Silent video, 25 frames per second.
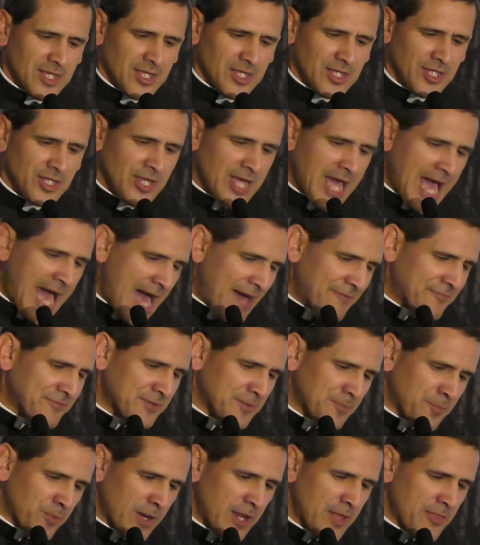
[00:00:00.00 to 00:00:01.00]
you have
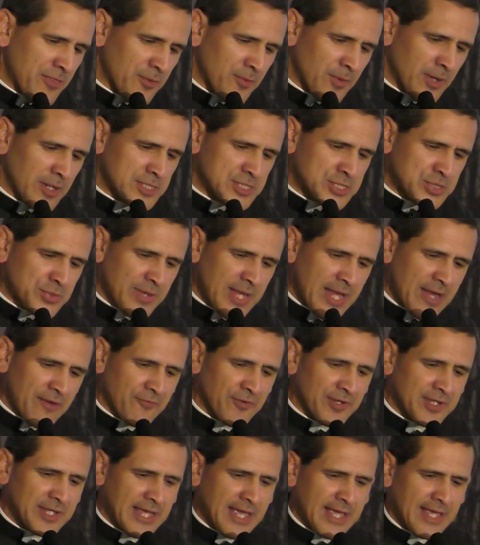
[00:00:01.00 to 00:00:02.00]
to pray the Rosary
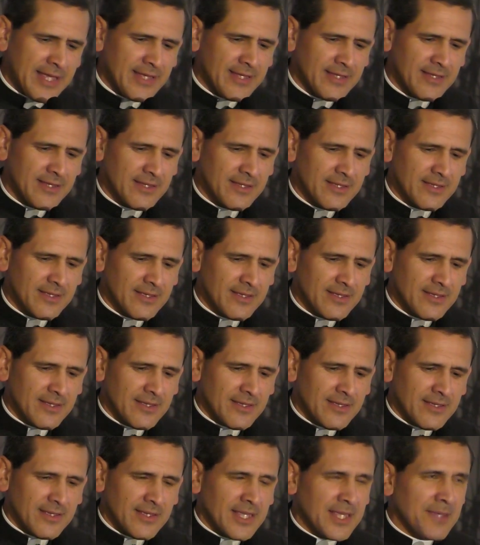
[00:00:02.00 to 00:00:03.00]
every day.
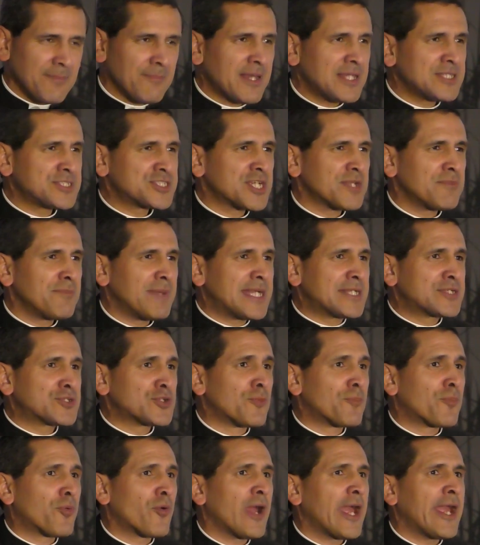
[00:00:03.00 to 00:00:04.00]
He mentioned
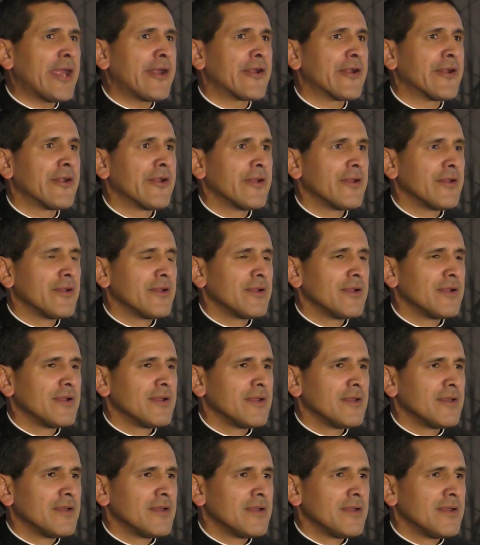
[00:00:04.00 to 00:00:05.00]
mental prayer.
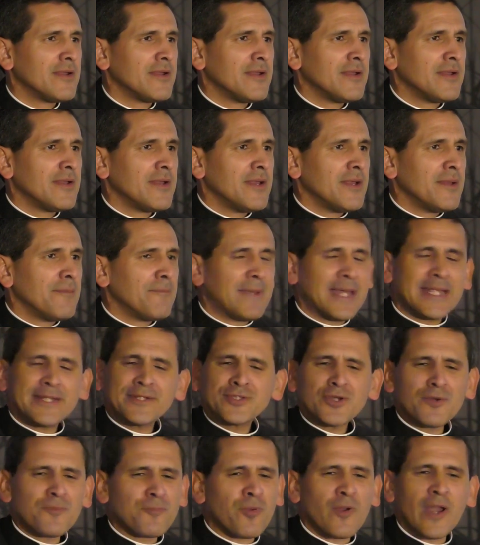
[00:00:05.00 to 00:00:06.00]

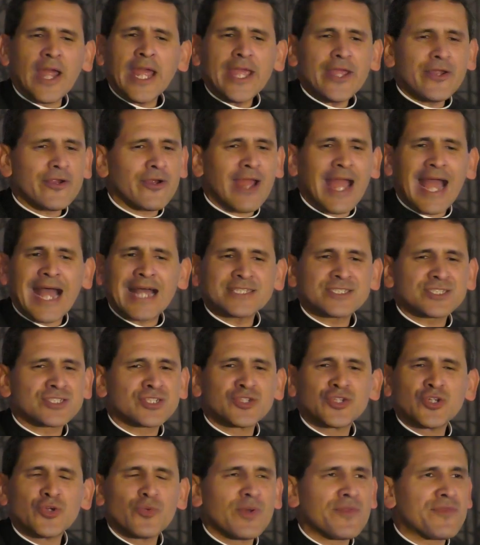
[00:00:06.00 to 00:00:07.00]
Mental prayer has to
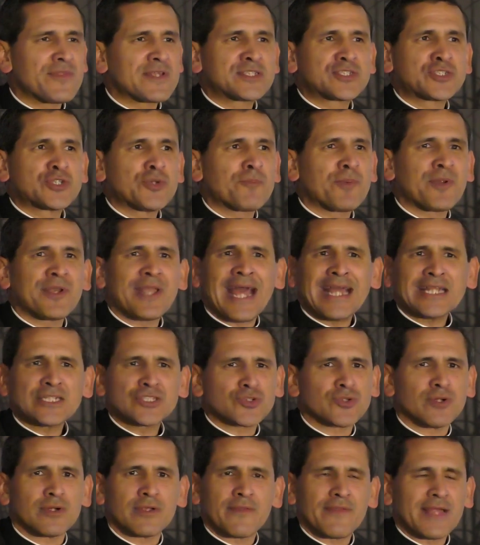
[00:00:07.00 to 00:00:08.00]
do with the
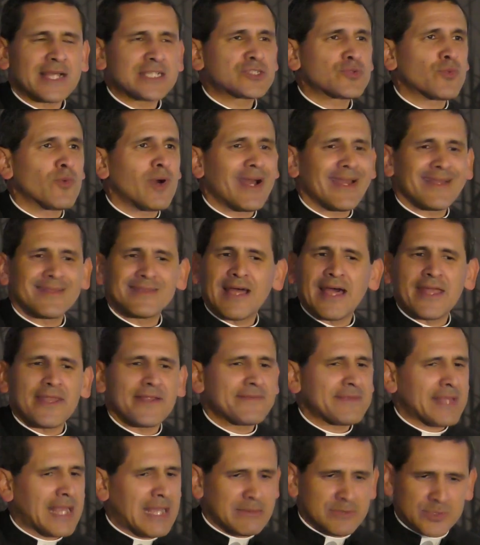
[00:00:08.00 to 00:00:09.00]
supernatural, and that's why a lot
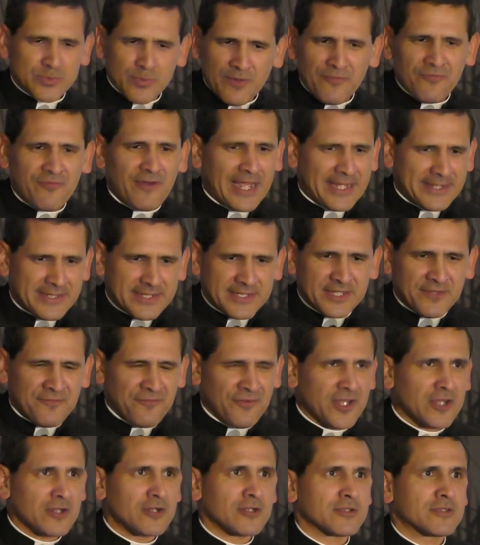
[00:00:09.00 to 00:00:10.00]
of times we find it
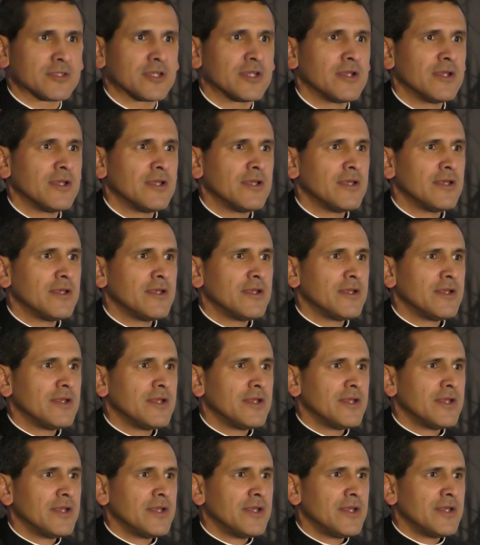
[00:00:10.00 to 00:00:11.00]
difficult.
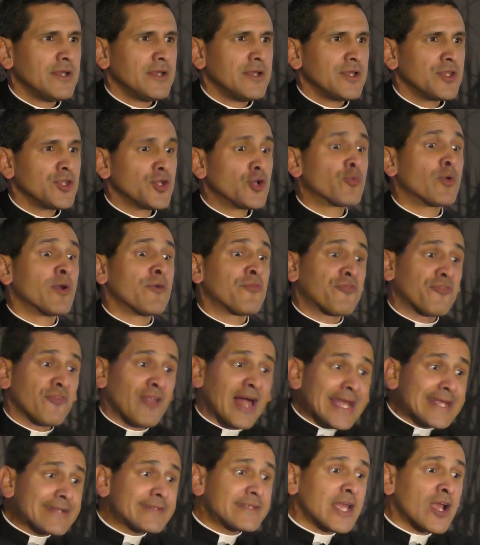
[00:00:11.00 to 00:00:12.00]
You're
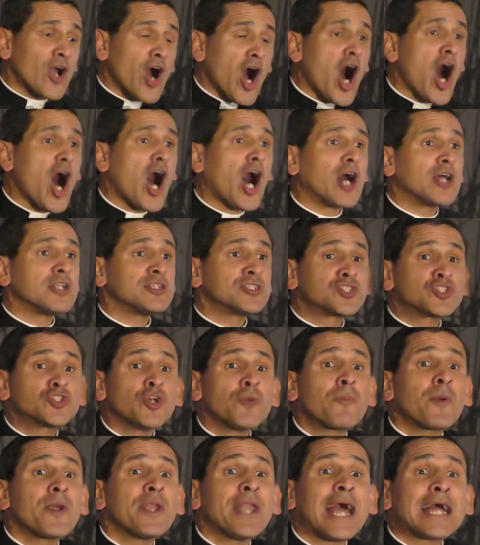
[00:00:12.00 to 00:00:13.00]
reflecting on
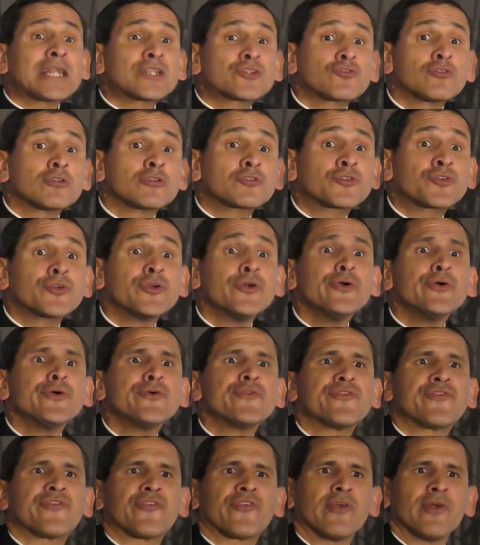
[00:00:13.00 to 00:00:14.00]
supernatural
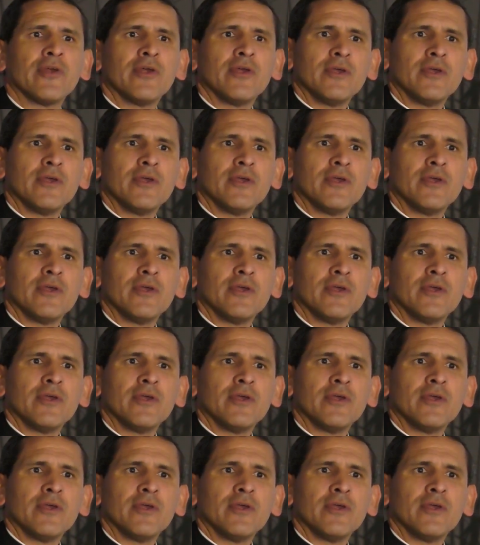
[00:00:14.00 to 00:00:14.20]
truths,